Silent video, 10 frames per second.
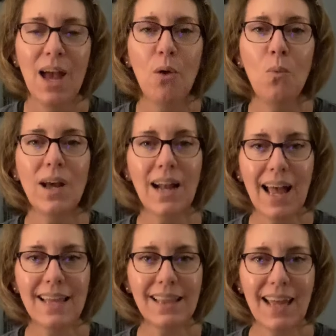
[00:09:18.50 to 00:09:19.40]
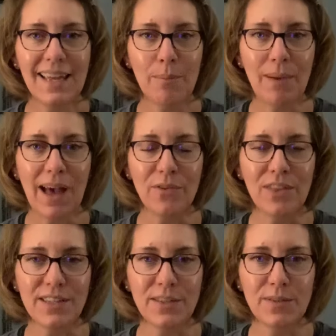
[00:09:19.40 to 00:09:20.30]
What I like about
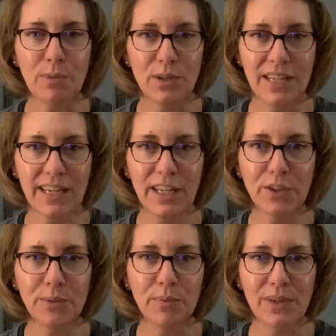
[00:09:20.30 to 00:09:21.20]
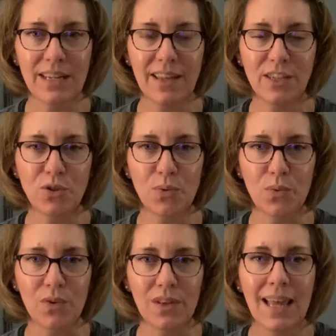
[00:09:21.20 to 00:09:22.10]
this particular breathing
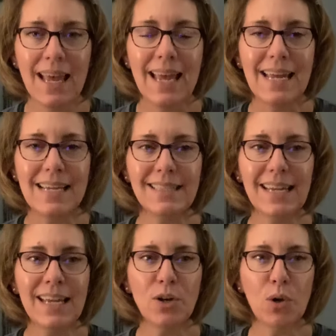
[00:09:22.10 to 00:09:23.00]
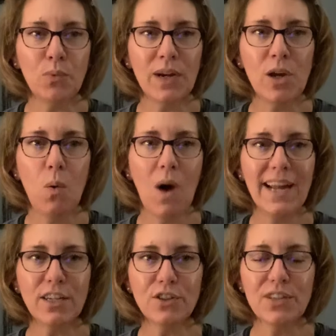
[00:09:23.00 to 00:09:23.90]
tool is it
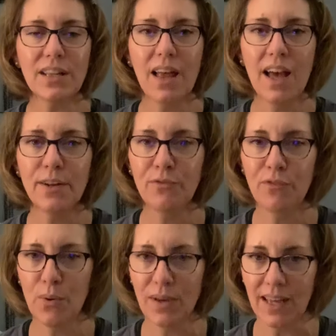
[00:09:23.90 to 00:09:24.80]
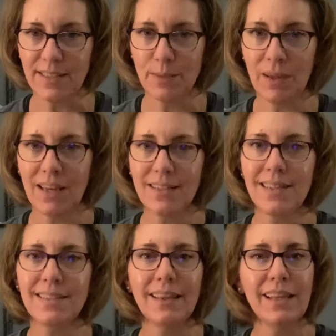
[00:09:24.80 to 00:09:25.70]
requires a lot of focus because
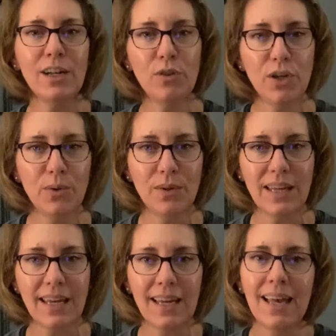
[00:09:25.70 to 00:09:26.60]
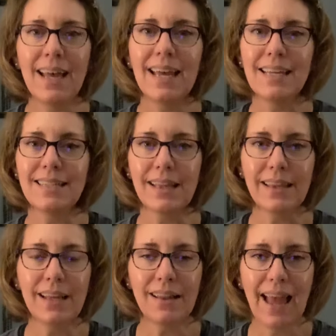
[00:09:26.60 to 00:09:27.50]
it's a little kooky, it's a
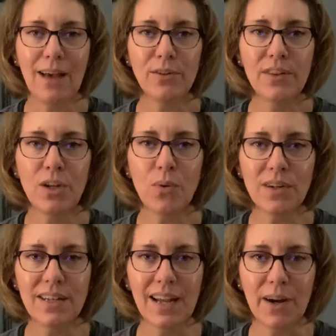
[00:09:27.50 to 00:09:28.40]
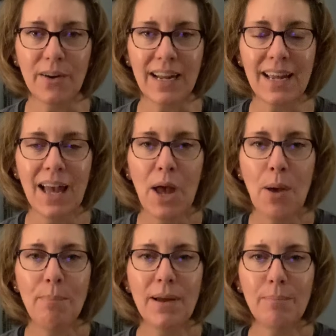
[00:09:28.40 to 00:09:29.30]
little out of the ordinary,
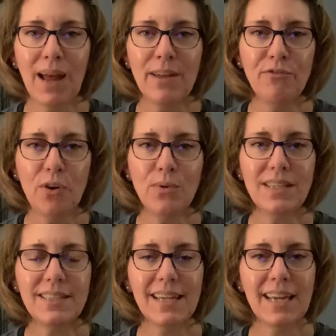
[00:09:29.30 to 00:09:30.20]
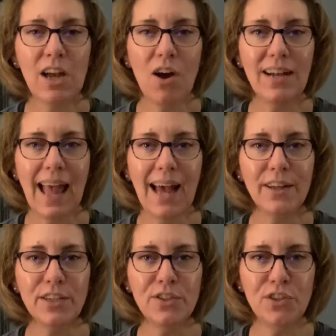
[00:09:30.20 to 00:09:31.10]
but by focusing on how
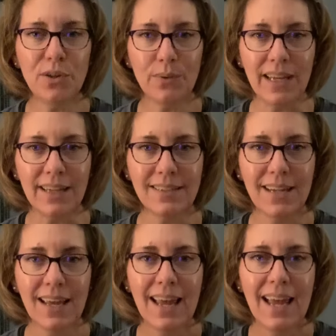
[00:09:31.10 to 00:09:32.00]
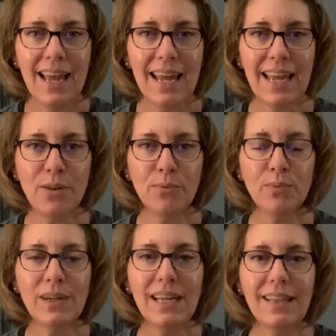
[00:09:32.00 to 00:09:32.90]
to do it, it
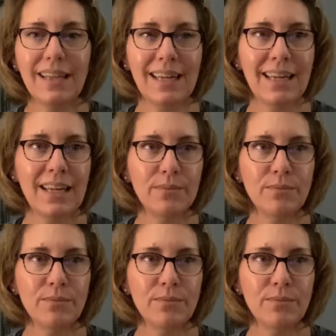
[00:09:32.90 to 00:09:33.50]
really